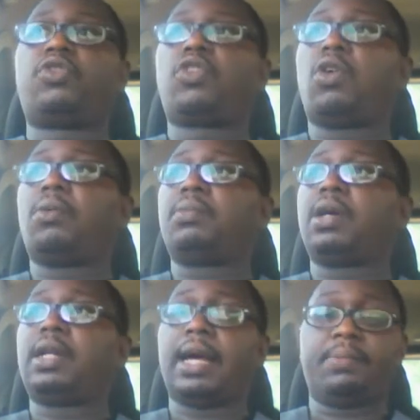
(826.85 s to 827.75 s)
from
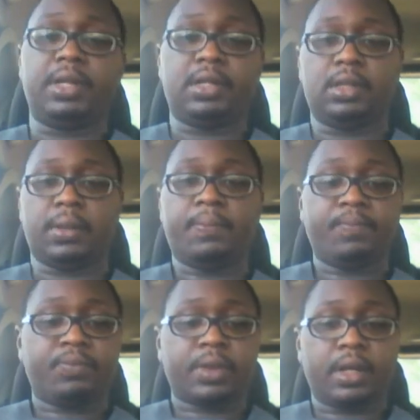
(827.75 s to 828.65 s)
liability.
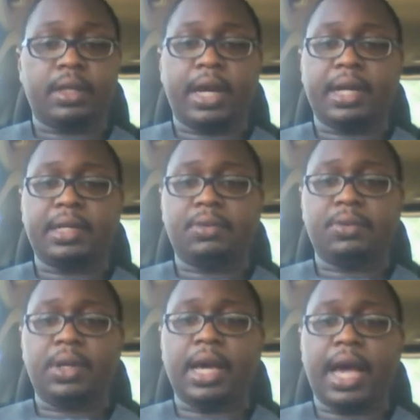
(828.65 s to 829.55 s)
Then
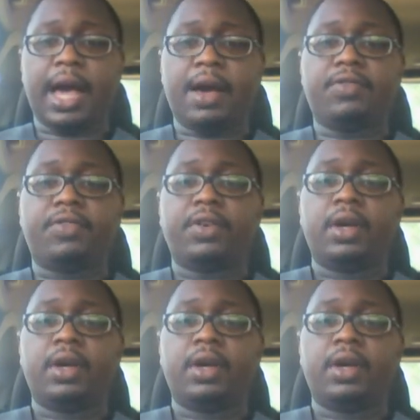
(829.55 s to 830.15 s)
we have